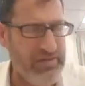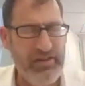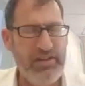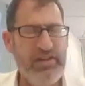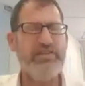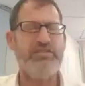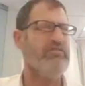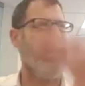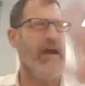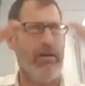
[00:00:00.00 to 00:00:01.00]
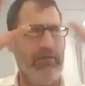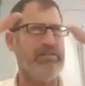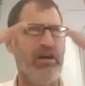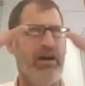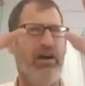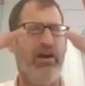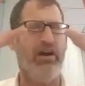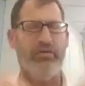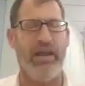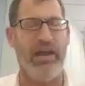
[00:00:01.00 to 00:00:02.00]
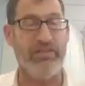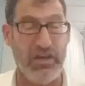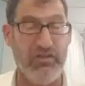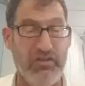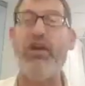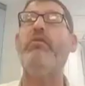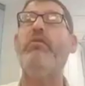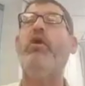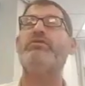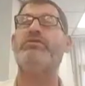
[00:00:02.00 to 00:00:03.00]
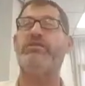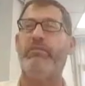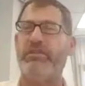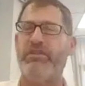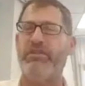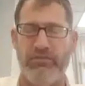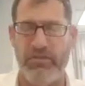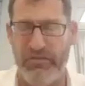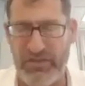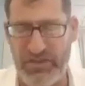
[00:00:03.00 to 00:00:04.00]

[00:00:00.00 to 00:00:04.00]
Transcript: us. So the rabbis argue it out. They agree on most of them, but there's some